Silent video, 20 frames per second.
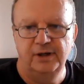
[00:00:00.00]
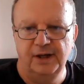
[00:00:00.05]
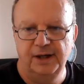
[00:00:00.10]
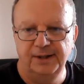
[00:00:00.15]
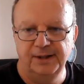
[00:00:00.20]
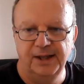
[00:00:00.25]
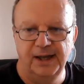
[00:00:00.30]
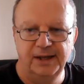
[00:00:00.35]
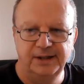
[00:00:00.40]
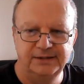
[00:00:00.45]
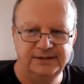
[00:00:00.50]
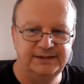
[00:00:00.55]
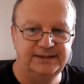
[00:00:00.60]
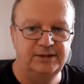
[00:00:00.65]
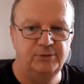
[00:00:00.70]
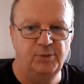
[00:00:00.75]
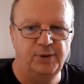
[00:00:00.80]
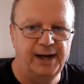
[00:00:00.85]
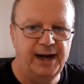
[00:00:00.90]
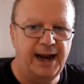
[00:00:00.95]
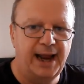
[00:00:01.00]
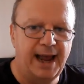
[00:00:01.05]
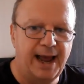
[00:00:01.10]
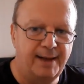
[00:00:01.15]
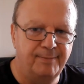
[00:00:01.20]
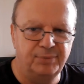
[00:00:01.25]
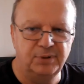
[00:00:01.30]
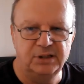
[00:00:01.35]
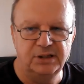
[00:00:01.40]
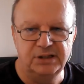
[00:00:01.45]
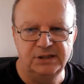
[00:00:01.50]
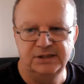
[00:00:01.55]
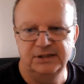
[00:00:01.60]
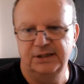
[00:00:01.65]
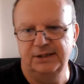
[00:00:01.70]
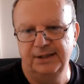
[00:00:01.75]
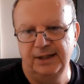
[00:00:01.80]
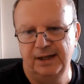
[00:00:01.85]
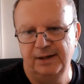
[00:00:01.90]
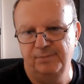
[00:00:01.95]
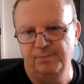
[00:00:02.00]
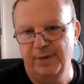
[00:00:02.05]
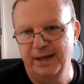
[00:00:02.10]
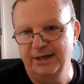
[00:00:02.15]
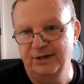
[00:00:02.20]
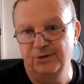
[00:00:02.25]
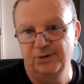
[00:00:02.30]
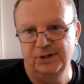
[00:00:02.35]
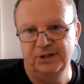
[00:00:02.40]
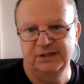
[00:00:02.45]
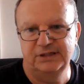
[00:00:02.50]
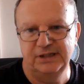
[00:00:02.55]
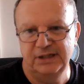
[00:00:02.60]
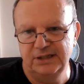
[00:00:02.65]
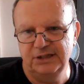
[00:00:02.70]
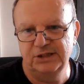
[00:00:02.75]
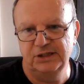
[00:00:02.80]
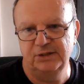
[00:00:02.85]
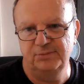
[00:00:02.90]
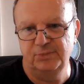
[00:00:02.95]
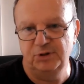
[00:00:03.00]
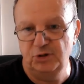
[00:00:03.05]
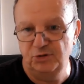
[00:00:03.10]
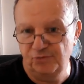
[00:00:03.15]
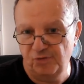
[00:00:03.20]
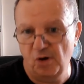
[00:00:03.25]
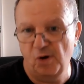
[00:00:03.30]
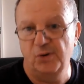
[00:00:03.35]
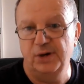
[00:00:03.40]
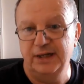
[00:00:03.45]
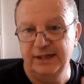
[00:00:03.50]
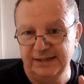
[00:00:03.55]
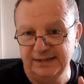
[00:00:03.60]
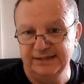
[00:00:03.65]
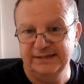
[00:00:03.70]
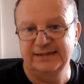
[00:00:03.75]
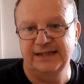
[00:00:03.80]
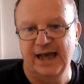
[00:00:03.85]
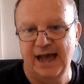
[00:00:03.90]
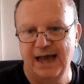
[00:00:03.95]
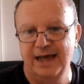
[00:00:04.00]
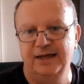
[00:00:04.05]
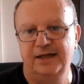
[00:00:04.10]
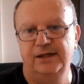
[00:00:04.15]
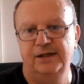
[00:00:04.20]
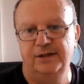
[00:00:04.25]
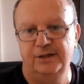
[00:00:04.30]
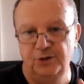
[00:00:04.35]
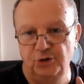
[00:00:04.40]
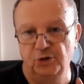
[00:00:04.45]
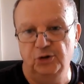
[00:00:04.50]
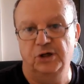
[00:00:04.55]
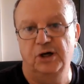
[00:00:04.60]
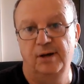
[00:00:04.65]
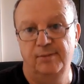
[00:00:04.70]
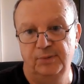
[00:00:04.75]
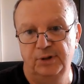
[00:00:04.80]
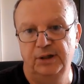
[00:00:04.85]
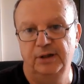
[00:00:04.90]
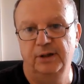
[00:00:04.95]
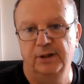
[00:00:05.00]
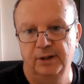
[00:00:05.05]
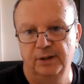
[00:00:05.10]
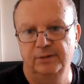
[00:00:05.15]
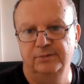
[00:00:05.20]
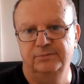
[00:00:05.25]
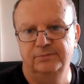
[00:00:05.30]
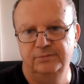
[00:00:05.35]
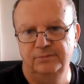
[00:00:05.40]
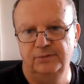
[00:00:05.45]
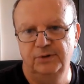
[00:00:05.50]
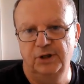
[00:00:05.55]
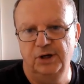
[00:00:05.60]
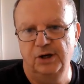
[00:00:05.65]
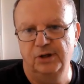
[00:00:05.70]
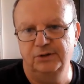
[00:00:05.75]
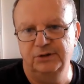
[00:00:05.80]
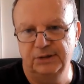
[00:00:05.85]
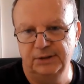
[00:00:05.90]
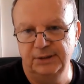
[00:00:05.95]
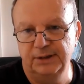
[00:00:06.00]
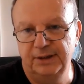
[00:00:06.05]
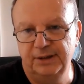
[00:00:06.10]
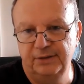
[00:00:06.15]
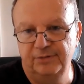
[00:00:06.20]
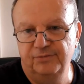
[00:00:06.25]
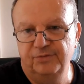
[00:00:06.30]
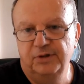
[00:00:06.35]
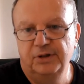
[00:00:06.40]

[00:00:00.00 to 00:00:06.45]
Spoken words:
and then see what happens and then make your decision, but you've already decided you're coming here, you know, to live,